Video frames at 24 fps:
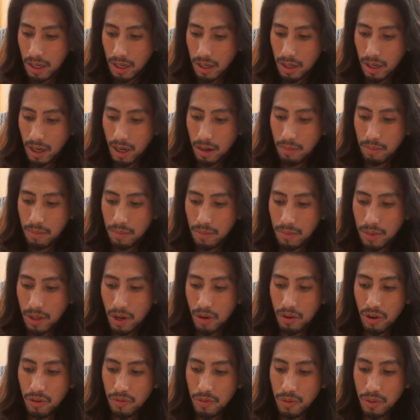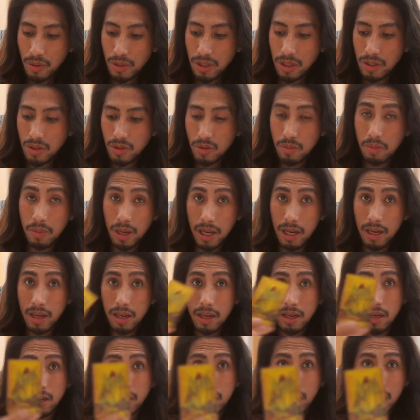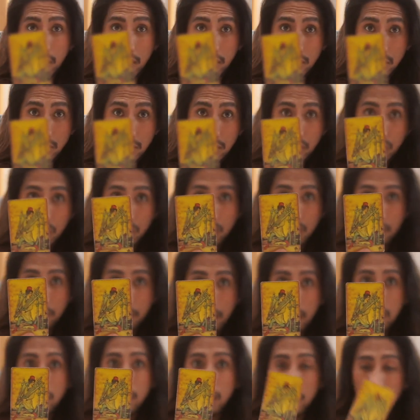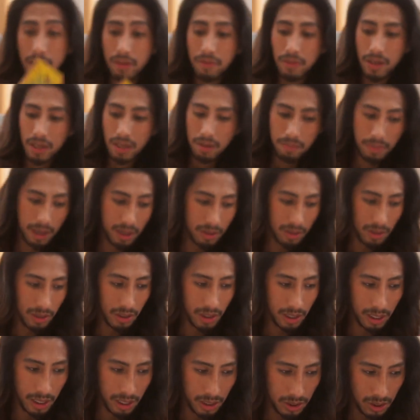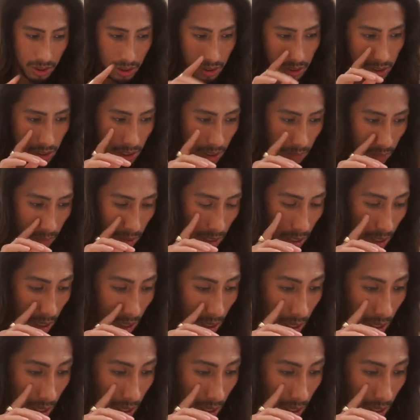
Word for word: Uh, they're refusing to make a decision about love and about the relationship.